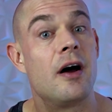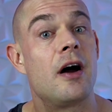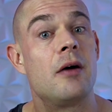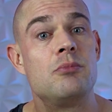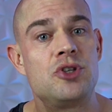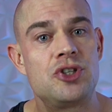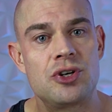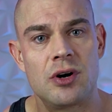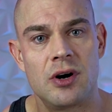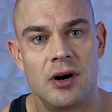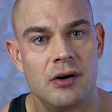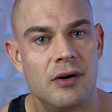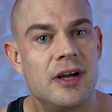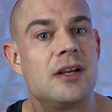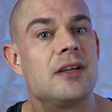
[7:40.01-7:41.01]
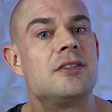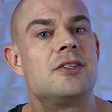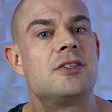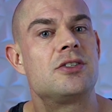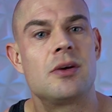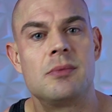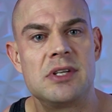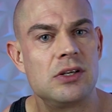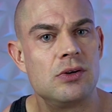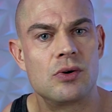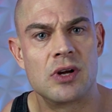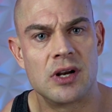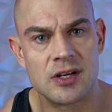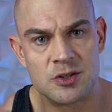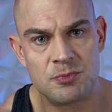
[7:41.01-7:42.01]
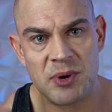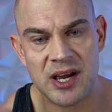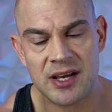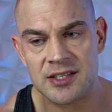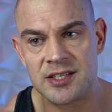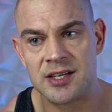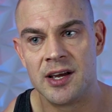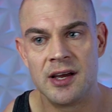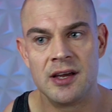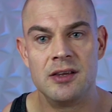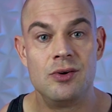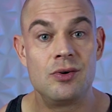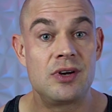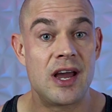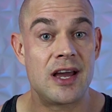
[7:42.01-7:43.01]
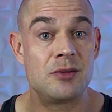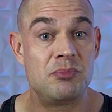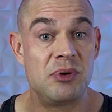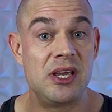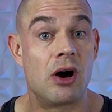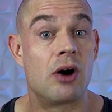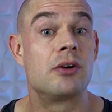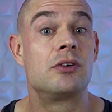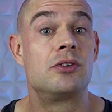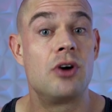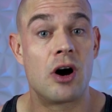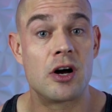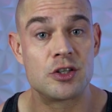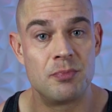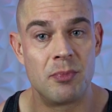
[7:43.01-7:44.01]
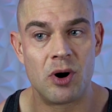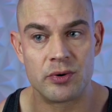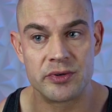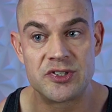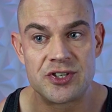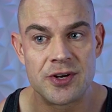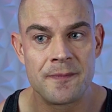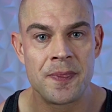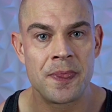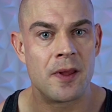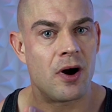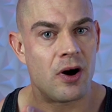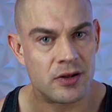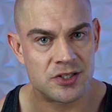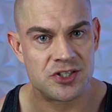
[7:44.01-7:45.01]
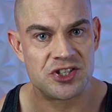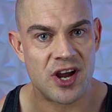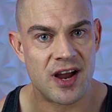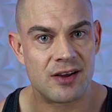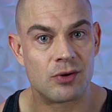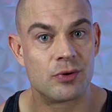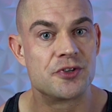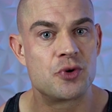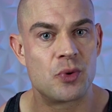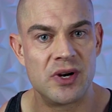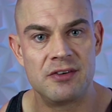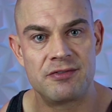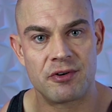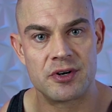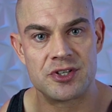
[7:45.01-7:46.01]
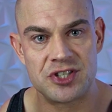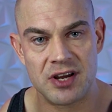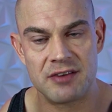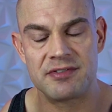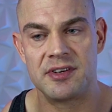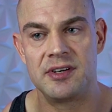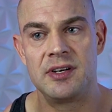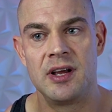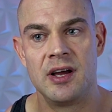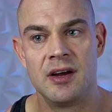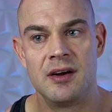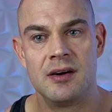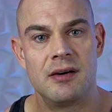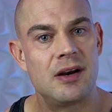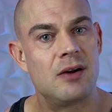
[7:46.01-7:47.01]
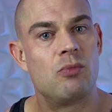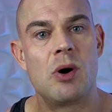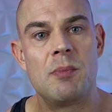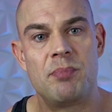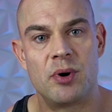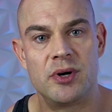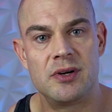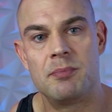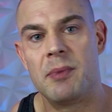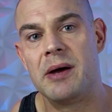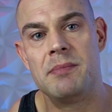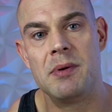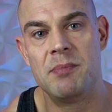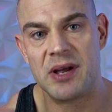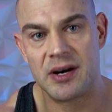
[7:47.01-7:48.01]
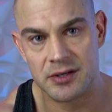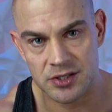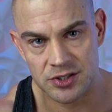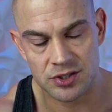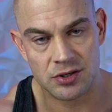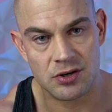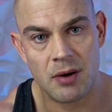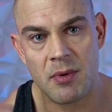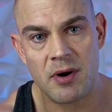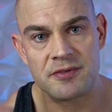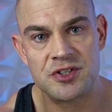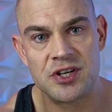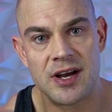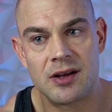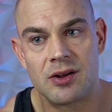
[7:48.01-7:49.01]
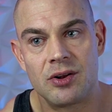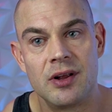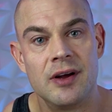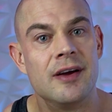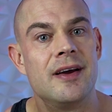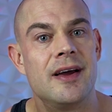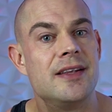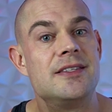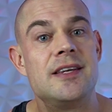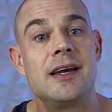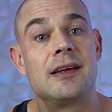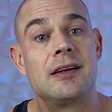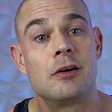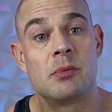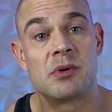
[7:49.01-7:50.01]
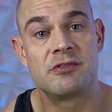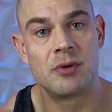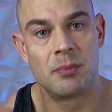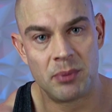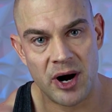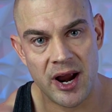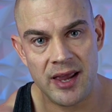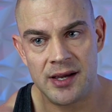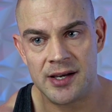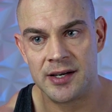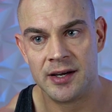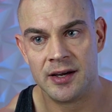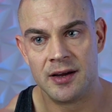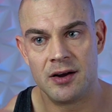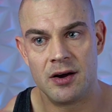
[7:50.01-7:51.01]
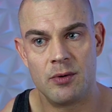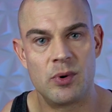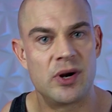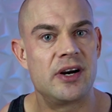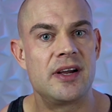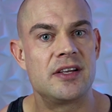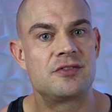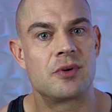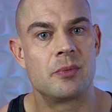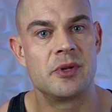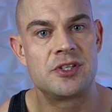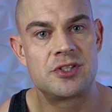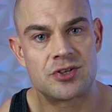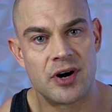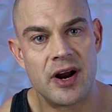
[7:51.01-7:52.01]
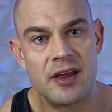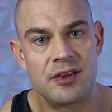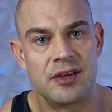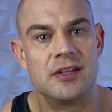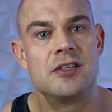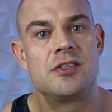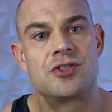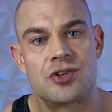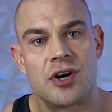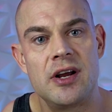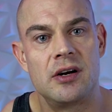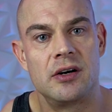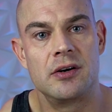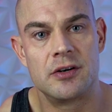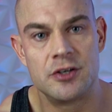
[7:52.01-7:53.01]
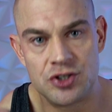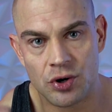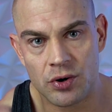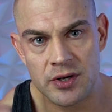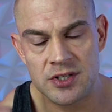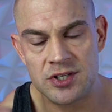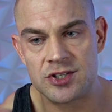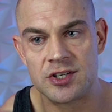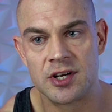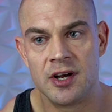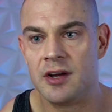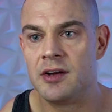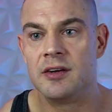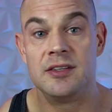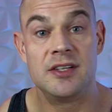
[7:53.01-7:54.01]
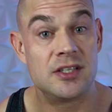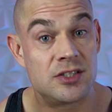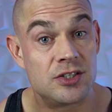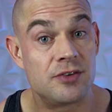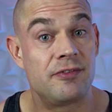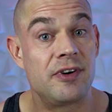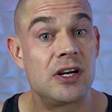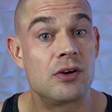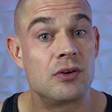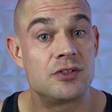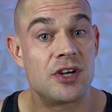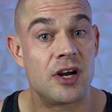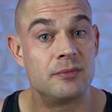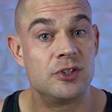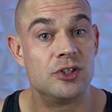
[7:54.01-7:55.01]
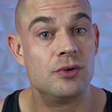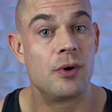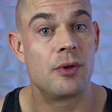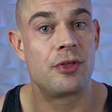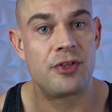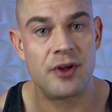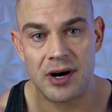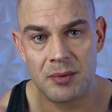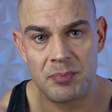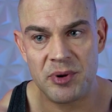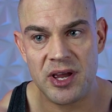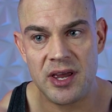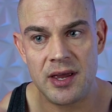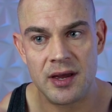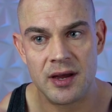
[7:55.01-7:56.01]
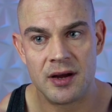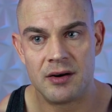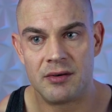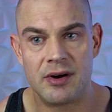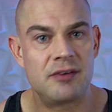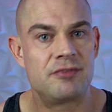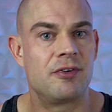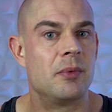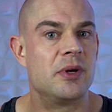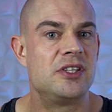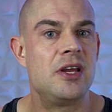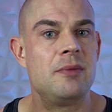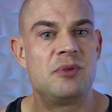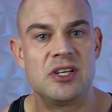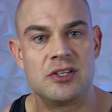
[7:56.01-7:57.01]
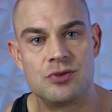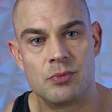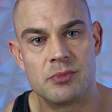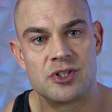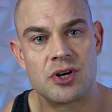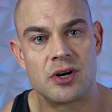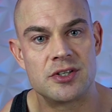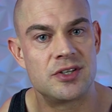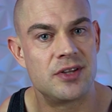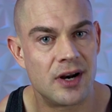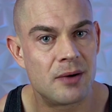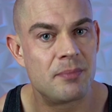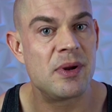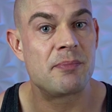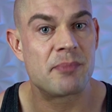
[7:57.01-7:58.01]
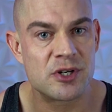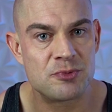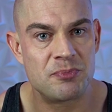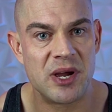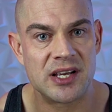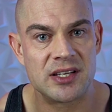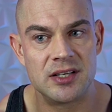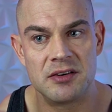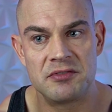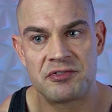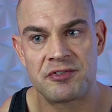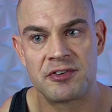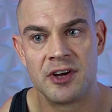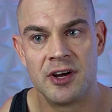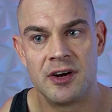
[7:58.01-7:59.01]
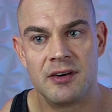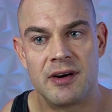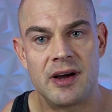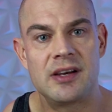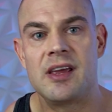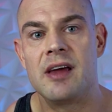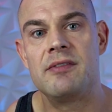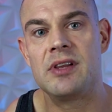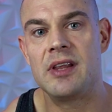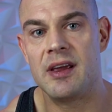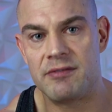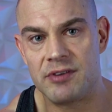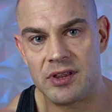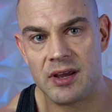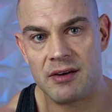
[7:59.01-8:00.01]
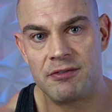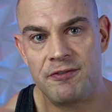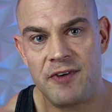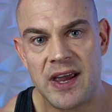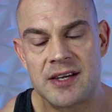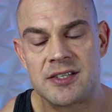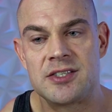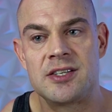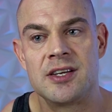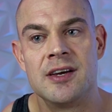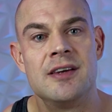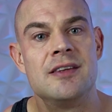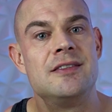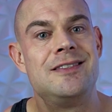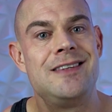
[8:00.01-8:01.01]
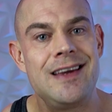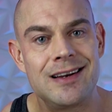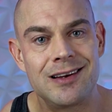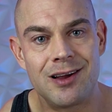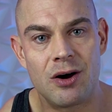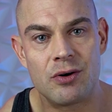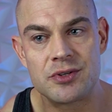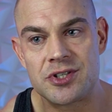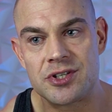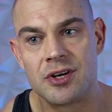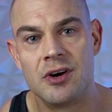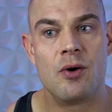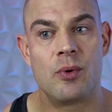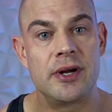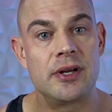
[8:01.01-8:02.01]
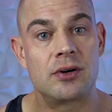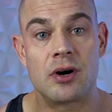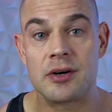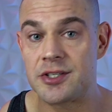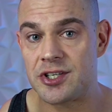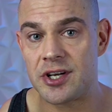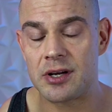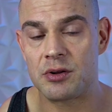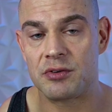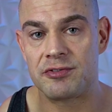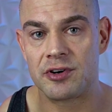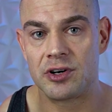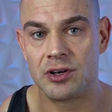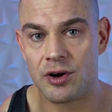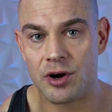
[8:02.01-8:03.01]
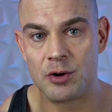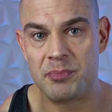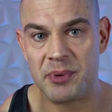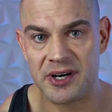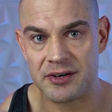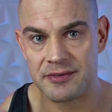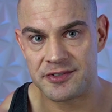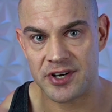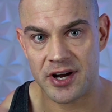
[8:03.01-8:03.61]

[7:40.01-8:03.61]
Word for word: I'm sure, right? That's just something you can expect. You can't be on God mode on cycle 24/7. And at one point, it might be better just to come off cycle and take a little bit of a break. And whether that's from the strength and the strain on your joints, this is a very good time to do a therapy, right? From a deep tissue massage therapy perspective, right? Get everything fixed, deload. When you're on cycle for a long period of